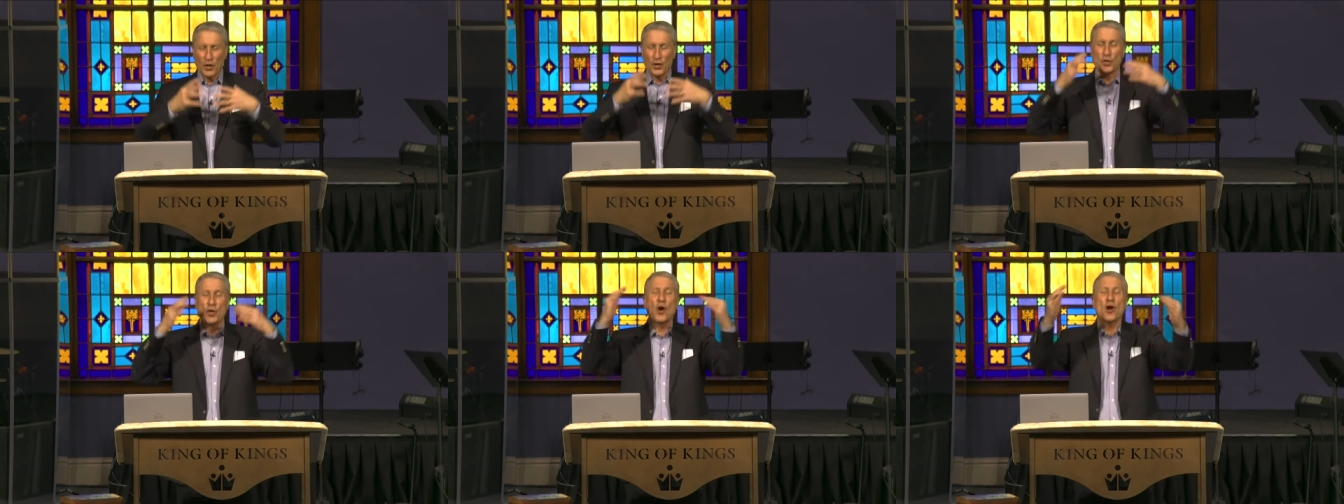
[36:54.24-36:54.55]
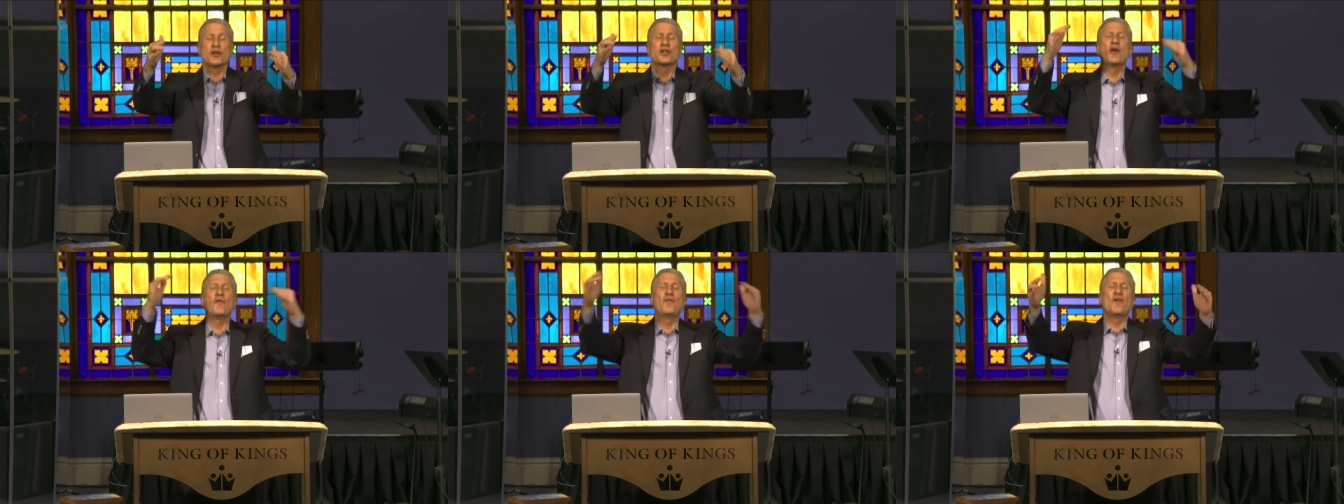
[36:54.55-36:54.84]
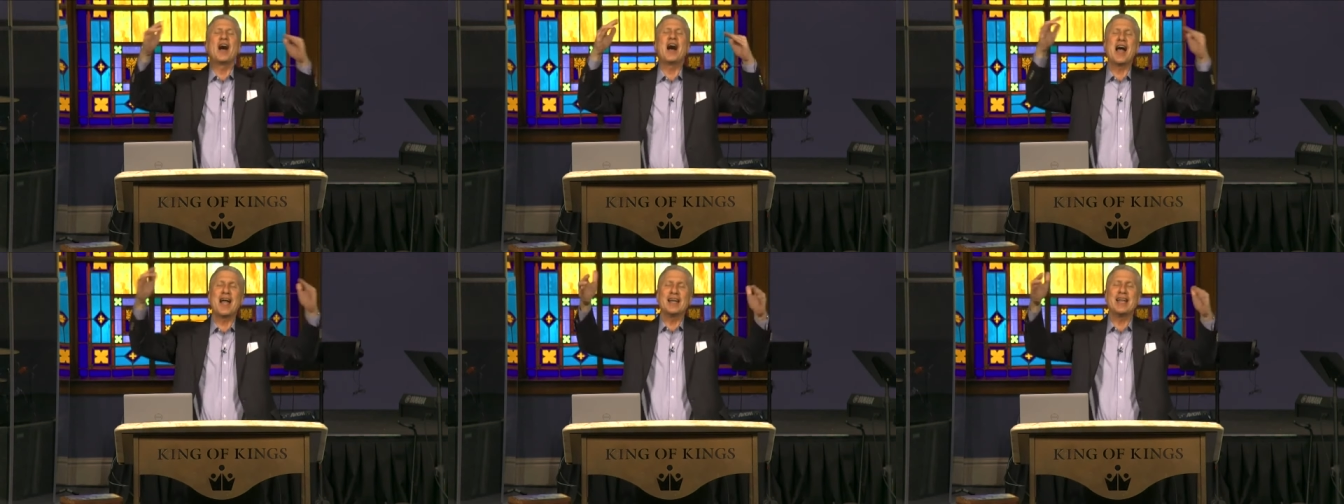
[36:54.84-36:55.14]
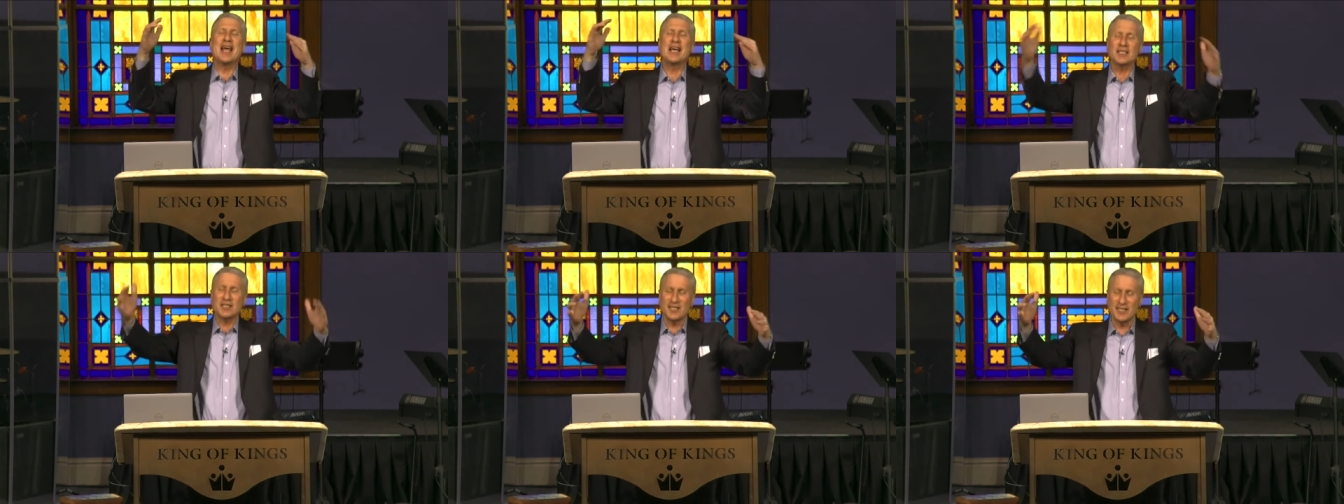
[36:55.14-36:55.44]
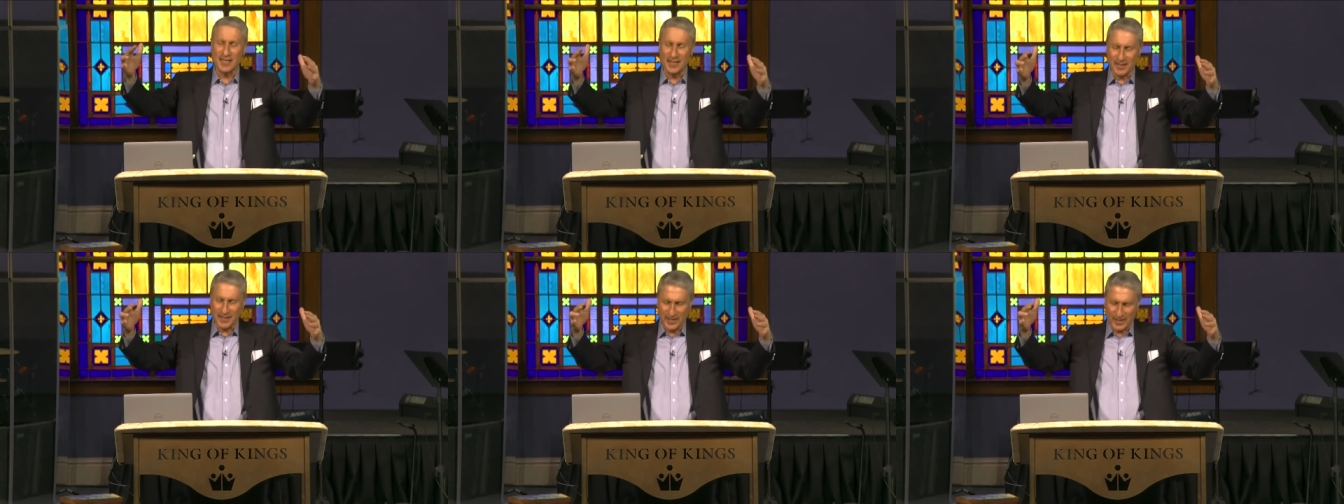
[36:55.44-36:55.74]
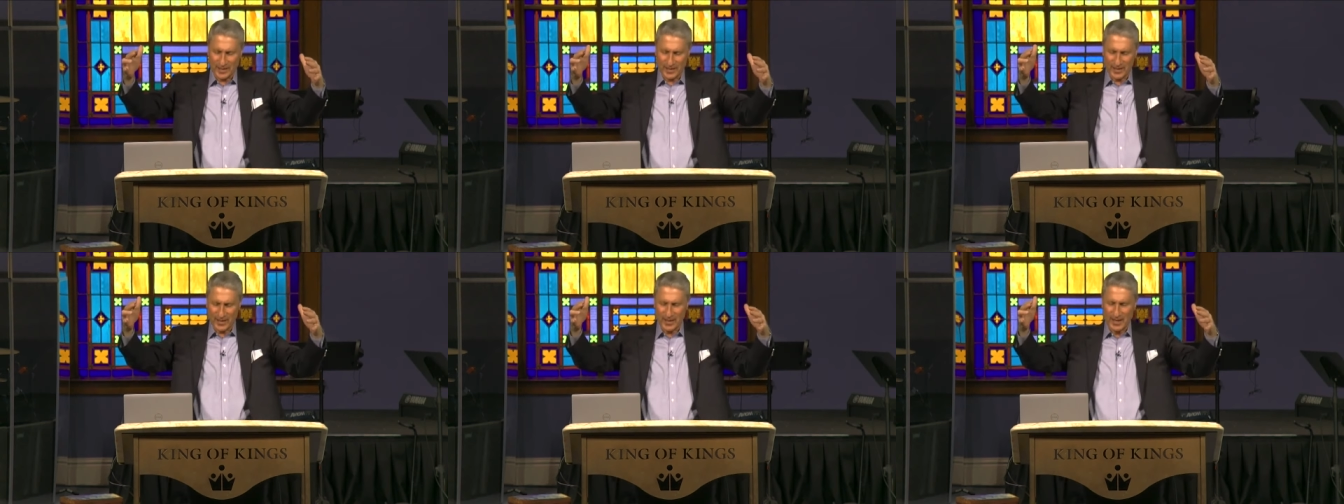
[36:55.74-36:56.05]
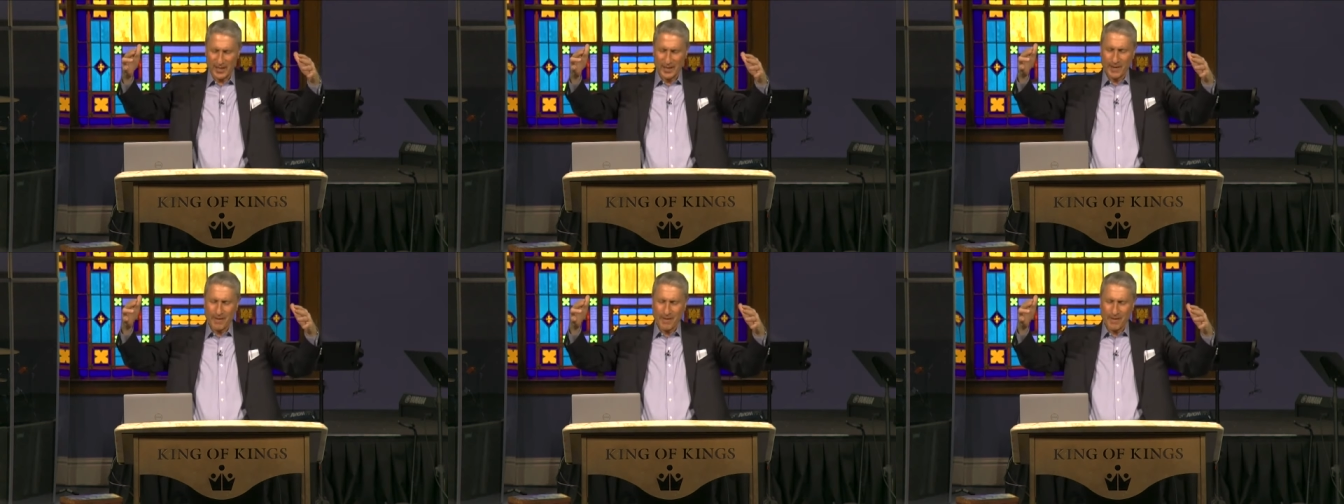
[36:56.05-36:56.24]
your divine essence